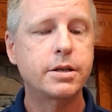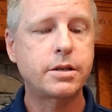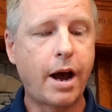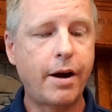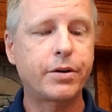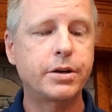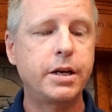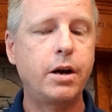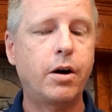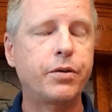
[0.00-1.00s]

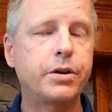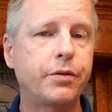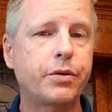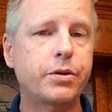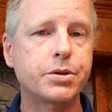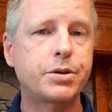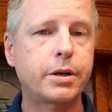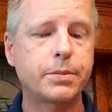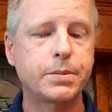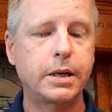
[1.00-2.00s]
sovereignty over difficult
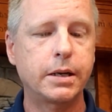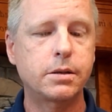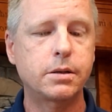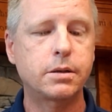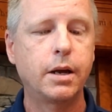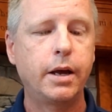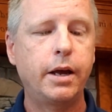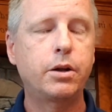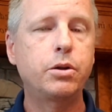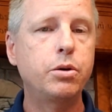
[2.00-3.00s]
circumstances,
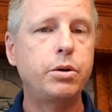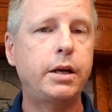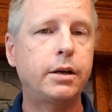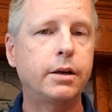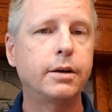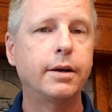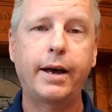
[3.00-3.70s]
including,